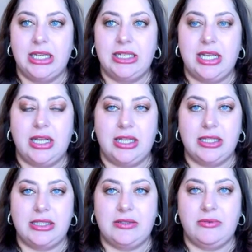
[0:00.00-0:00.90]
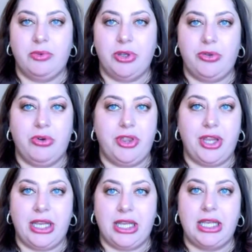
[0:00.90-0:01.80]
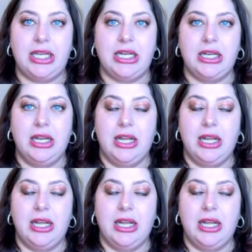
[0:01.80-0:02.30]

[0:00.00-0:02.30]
Tell us what you are thinking.